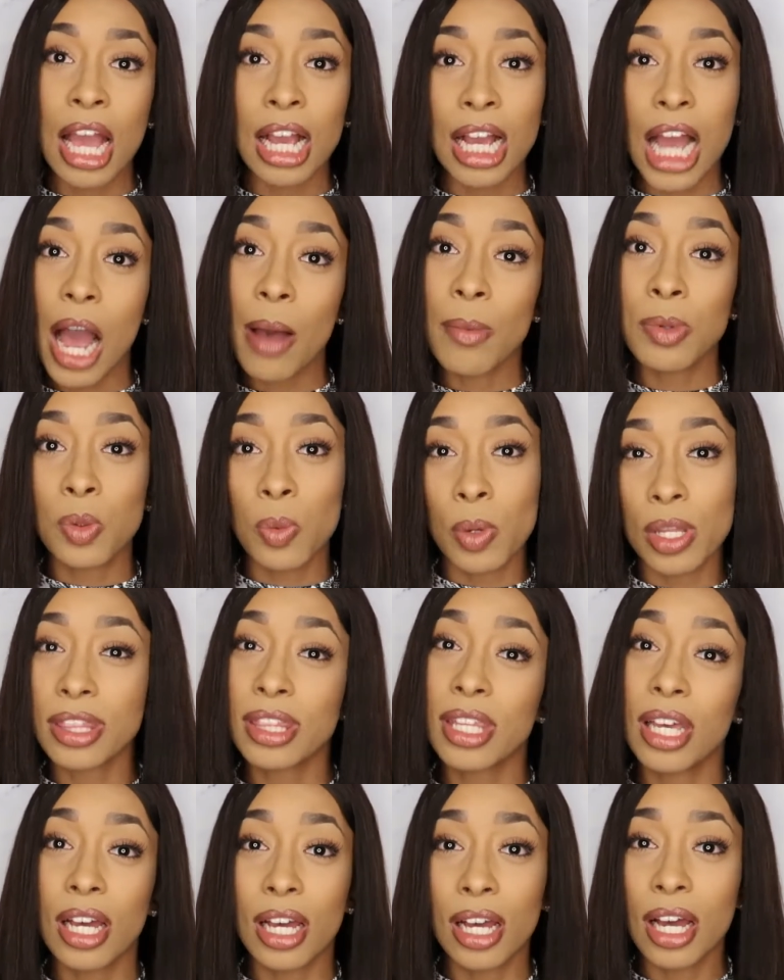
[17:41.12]
comes with
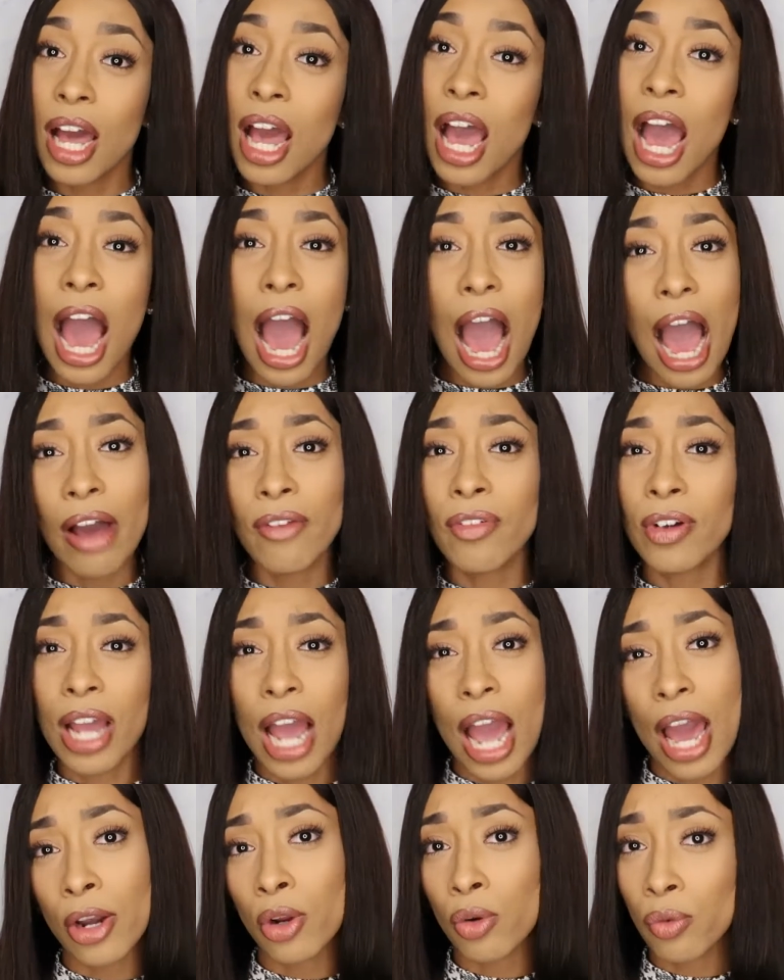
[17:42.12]
the
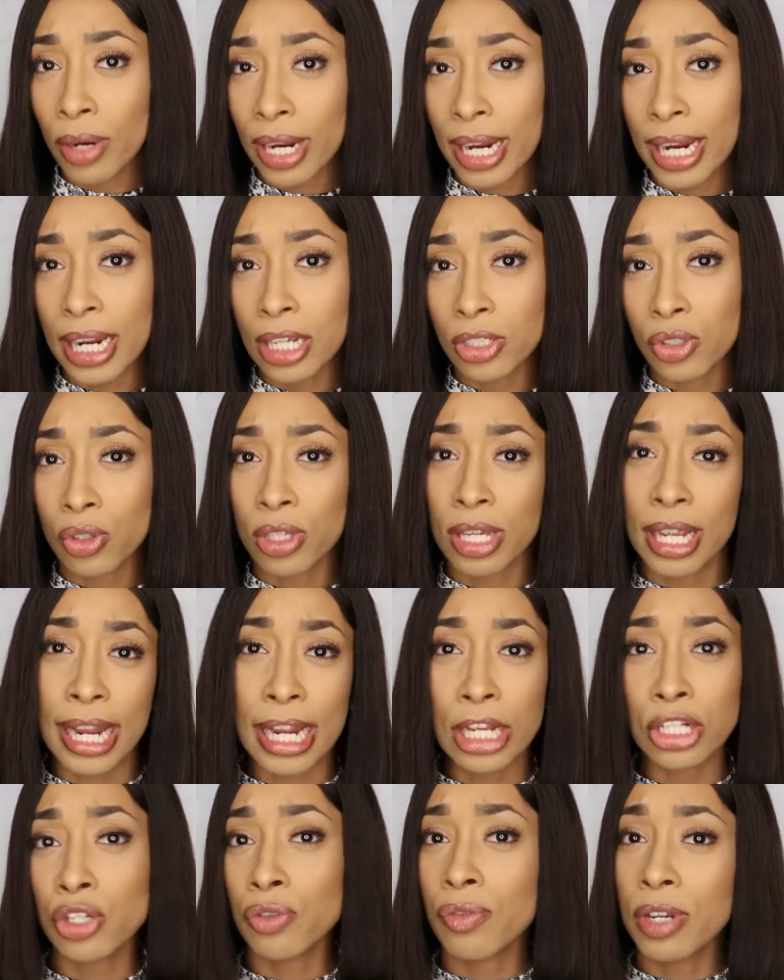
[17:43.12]
avocado ranch or the
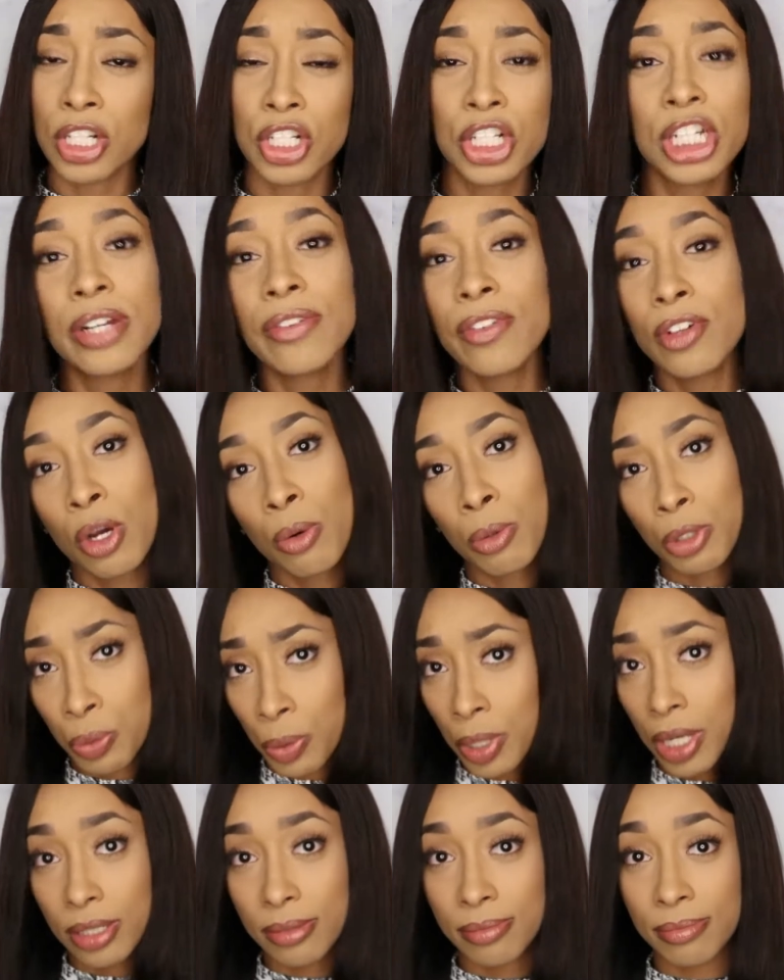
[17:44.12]
ancho ranch. She didn't even know which
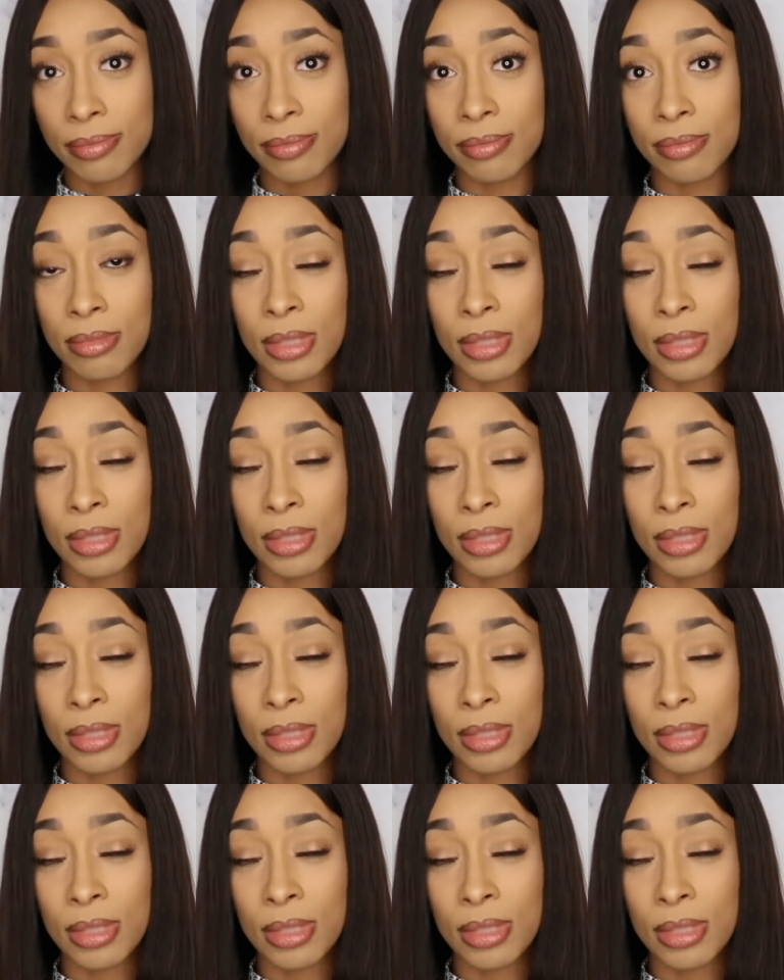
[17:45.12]
one.